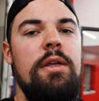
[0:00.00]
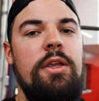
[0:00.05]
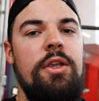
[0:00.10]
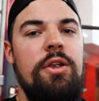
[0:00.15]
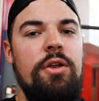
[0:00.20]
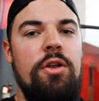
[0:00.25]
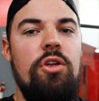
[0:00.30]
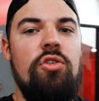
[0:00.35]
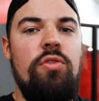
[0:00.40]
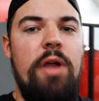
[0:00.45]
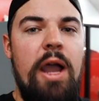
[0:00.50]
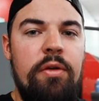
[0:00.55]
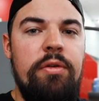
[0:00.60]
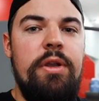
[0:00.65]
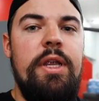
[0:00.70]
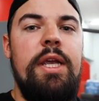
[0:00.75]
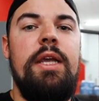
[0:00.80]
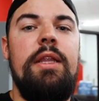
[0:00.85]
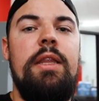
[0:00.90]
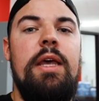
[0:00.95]
you're
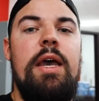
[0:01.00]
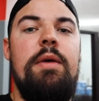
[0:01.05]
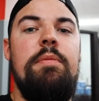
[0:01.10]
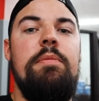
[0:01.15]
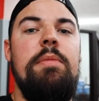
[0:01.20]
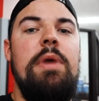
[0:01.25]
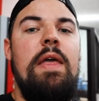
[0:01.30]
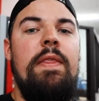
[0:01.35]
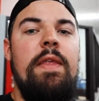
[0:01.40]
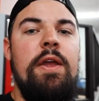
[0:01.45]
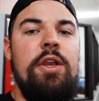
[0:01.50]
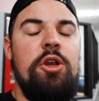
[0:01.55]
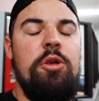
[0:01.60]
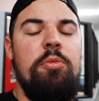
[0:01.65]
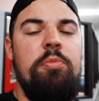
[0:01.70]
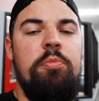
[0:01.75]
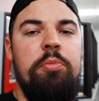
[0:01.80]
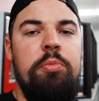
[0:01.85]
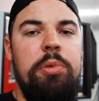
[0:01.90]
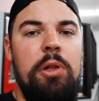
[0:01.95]
grounding them, and then
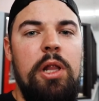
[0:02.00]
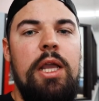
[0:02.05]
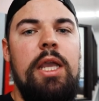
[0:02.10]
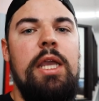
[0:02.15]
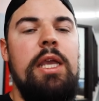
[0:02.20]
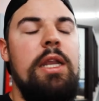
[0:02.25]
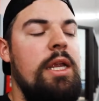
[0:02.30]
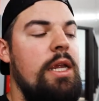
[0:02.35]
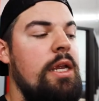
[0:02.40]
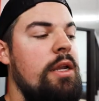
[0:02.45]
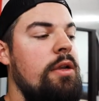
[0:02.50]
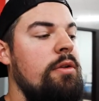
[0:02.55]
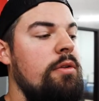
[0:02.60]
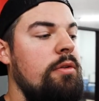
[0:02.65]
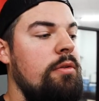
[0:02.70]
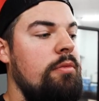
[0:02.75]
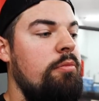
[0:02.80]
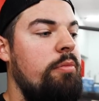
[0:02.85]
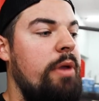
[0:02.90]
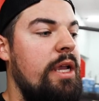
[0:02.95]
you're plugging in
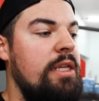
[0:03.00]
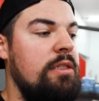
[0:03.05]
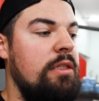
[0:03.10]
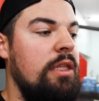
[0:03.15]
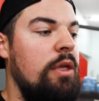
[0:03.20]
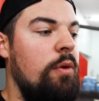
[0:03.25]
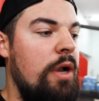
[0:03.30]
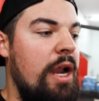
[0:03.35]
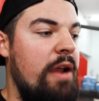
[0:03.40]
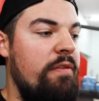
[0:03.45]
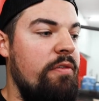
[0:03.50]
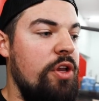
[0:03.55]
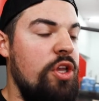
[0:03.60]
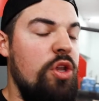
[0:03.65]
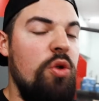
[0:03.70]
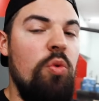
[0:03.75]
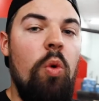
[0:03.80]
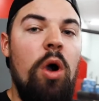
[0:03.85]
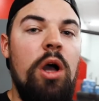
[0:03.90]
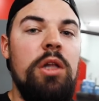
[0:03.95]
basically whatever
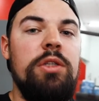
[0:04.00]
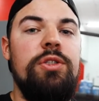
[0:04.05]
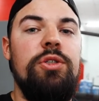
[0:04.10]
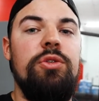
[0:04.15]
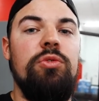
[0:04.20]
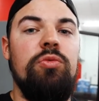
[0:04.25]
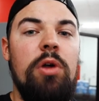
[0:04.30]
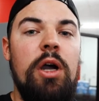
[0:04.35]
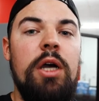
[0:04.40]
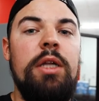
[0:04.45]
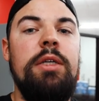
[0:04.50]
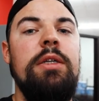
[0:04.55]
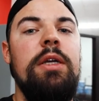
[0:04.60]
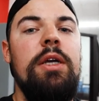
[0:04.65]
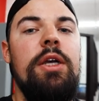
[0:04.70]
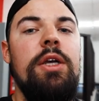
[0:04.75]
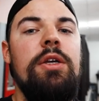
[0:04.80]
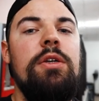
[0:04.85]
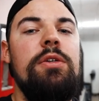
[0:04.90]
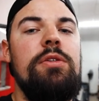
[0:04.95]
you want to run
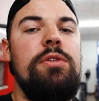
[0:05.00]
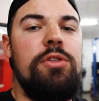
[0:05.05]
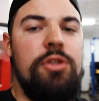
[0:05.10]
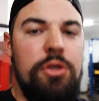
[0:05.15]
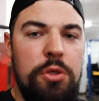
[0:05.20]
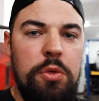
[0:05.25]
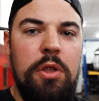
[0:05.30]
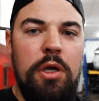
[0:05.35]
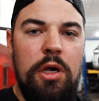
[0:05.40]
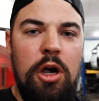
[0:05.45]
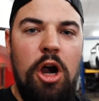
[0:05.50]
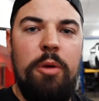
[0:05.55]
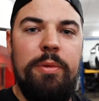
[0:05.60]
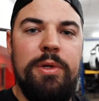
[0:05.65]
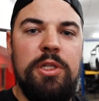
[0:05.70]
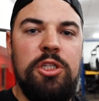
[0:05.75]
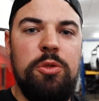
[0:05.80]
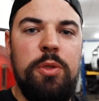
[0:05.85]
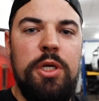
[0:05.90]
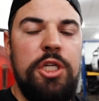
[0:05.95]
to the
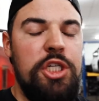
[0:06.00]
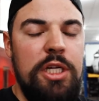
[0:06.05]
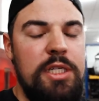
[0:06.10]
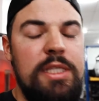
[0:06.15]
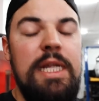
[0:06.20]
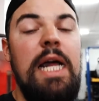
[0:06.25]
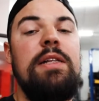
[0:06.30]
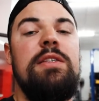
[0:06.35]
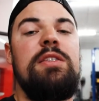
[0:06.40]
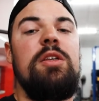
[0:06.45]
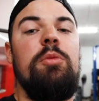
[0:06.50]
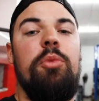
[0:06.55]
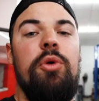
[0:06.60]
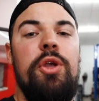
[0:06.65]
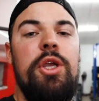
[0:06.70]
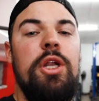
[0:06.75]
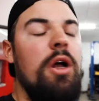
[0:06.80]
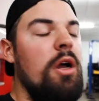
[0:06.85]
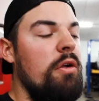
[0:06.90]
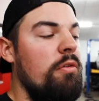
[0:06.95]
Garmin switch. It's that simple.
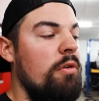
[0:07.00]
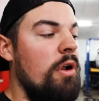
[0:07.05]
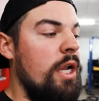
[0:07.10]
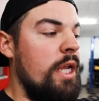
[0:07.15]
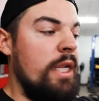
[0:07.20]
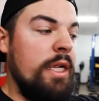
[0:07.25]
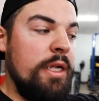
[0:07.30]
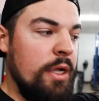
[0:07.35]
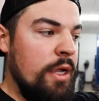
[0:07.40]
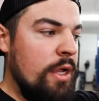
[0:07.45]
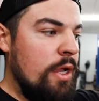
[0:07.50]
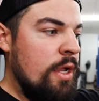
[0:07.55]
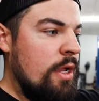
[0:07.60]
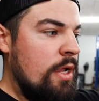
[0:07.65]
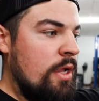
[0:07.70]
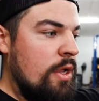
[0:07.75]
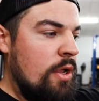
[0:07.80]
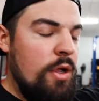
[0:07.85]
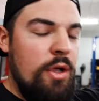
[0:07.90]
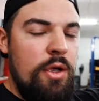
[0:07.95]
You're not running
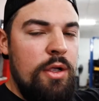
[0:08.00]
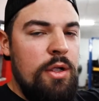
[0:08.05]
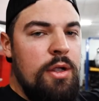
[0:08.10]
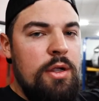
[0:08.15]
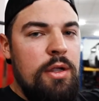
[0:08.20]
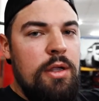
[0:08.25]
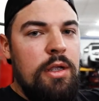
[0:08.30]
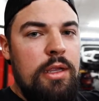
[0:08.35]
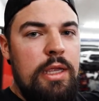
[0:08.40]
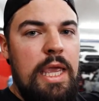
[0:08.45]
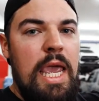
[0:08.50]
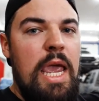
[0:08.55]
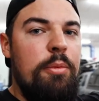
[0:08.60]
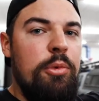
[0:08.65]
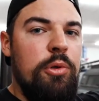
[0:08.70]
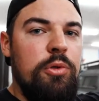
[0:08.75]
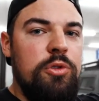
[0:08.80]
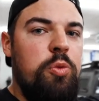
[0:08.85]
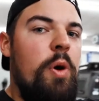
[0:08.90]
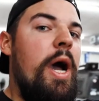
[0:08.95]

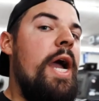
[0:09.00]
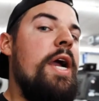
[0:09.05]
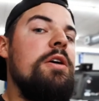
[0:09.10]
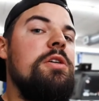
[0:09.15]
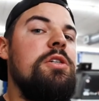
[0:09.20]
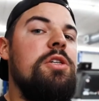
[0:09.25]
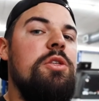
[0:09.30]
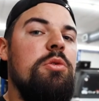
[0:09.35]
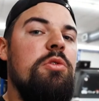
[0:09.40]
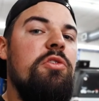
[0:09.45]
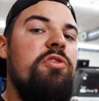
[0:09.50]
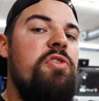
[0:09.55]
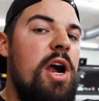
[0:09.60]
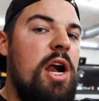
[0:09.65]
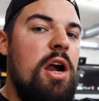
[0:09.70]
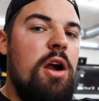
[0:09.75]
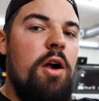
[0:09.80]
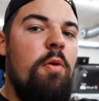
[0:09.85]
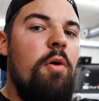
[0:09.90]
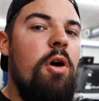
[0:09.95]
cables, wires through
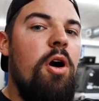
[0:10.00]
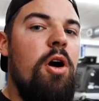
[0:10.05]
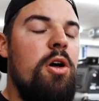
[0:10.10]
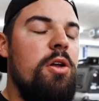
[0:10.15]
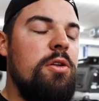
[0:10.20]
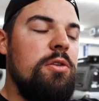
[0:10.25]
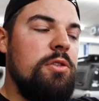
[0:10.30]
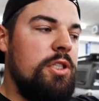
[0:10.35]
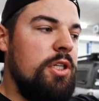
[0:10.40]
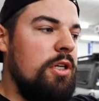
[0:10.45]
firewalls.